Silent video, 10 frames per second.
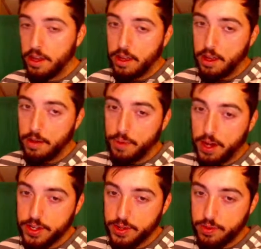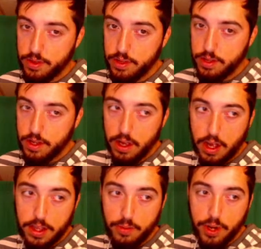if possible and
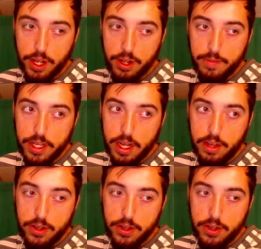they're pretty clumped together.